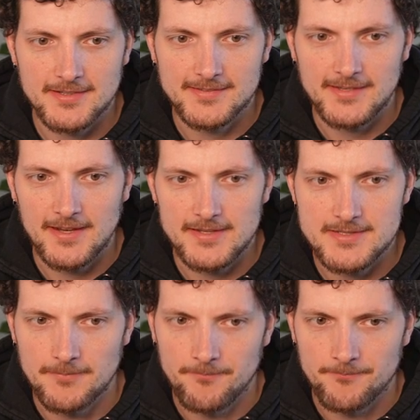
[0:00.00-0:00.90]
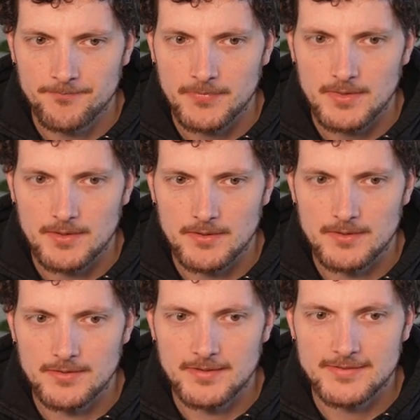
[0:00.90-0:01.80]
state.
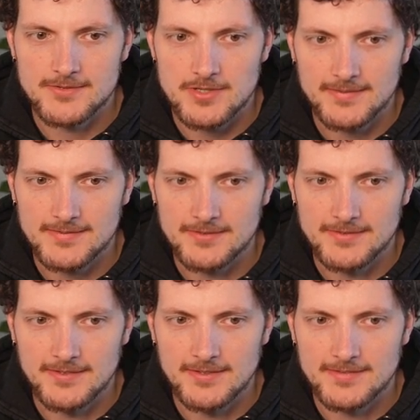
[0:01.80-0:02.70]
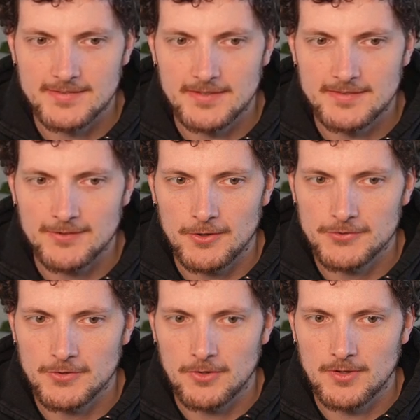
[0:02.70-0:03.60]
That's just, you see, it's
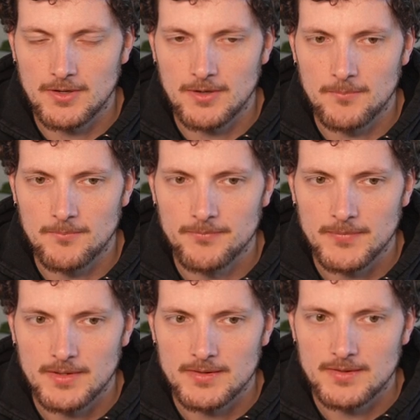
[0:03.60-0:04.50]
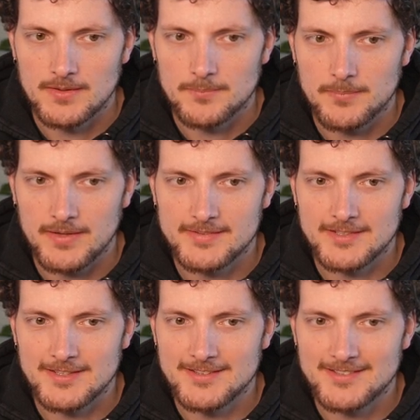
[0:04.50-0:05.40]
also
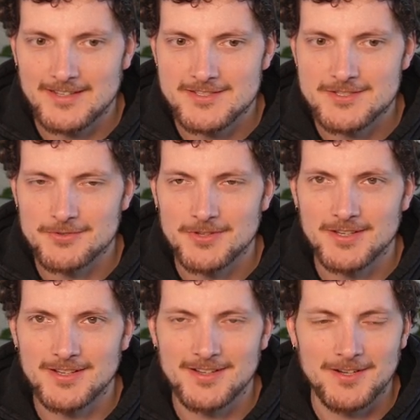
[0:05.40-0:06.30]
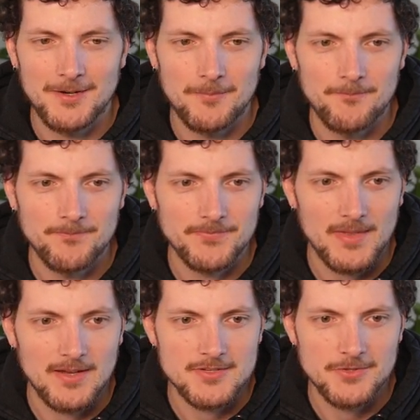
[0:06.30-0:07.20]
basically sent to the
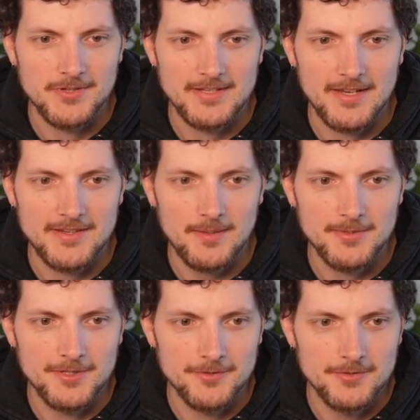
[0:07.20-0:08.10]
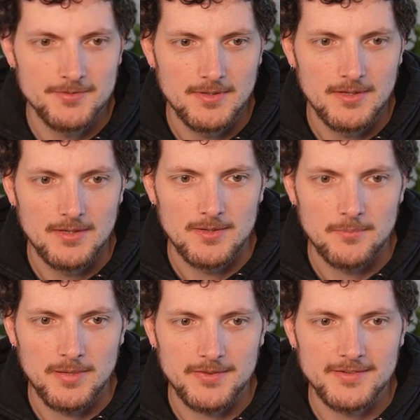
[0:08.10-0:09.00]
DAW,
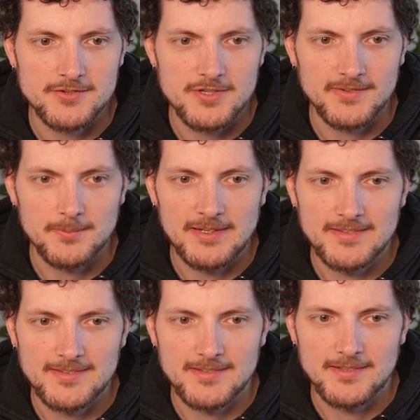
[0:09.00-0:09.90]
but this just means